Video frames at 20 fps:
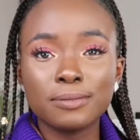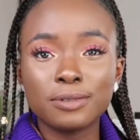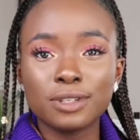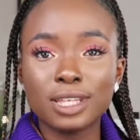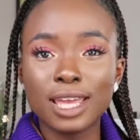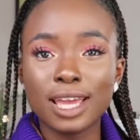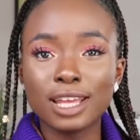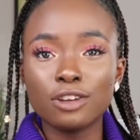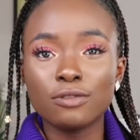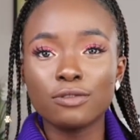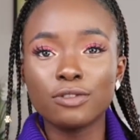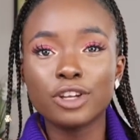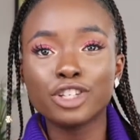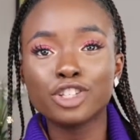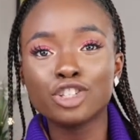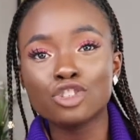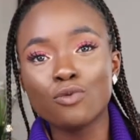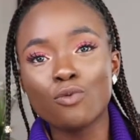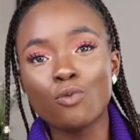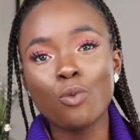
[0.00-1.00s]
get
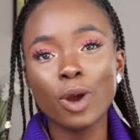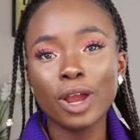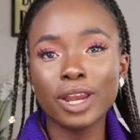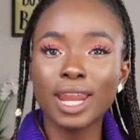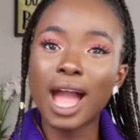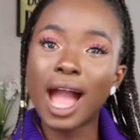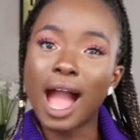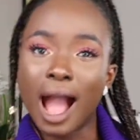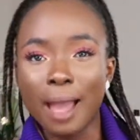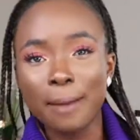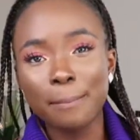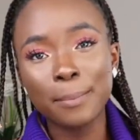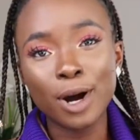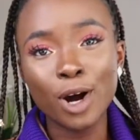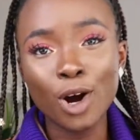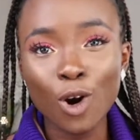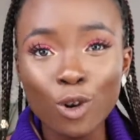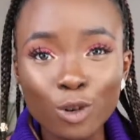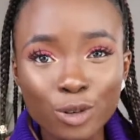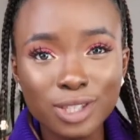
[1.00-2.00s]
notifications of when I
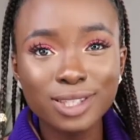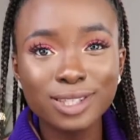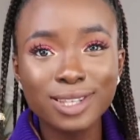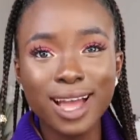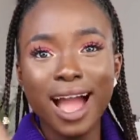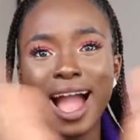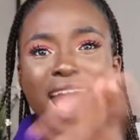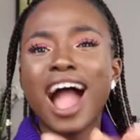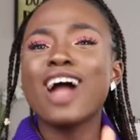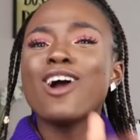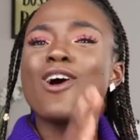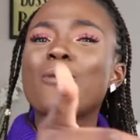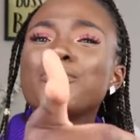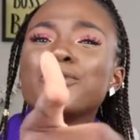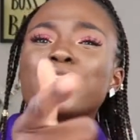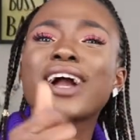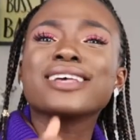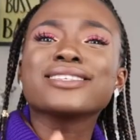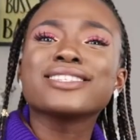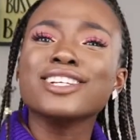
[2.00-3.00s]
post. I hope you
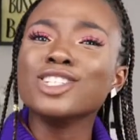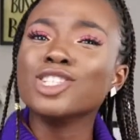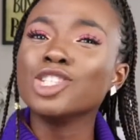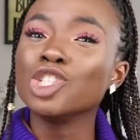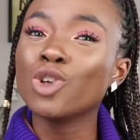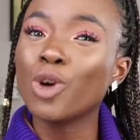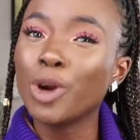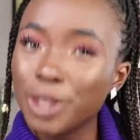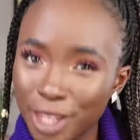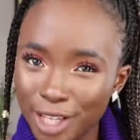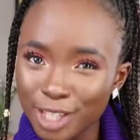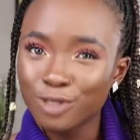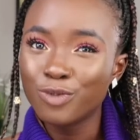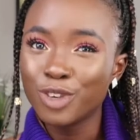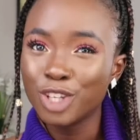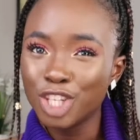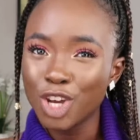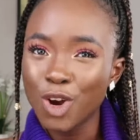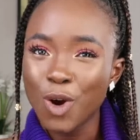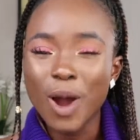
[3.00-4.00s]
guys enjoyed this
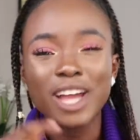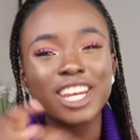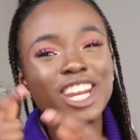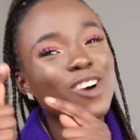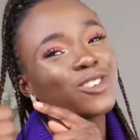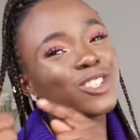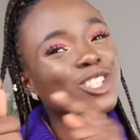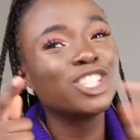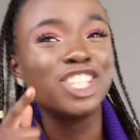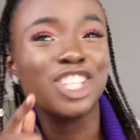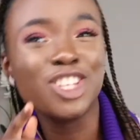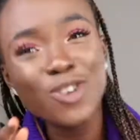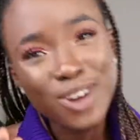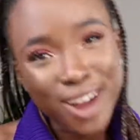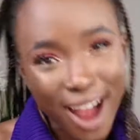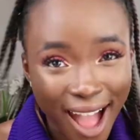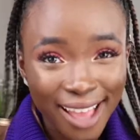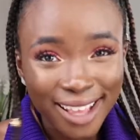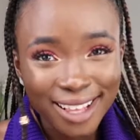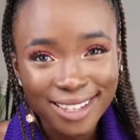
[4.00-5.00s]
video, and I'll see you
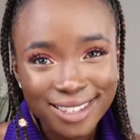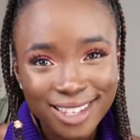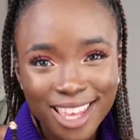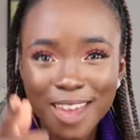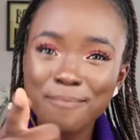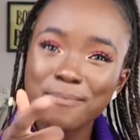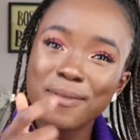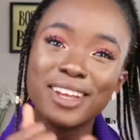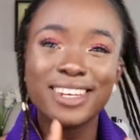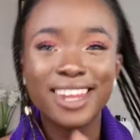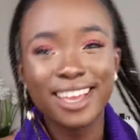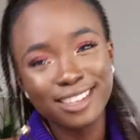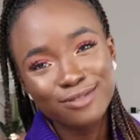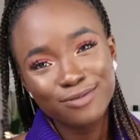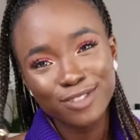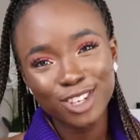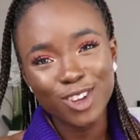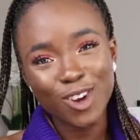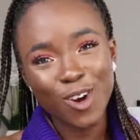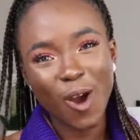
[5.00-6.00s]
guys in my next
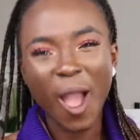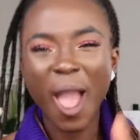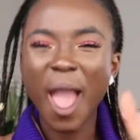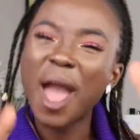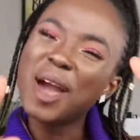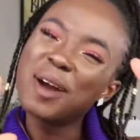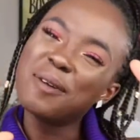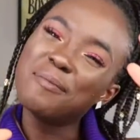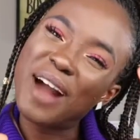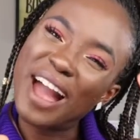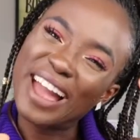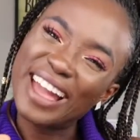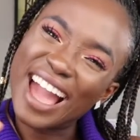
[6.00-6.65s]
video. Bye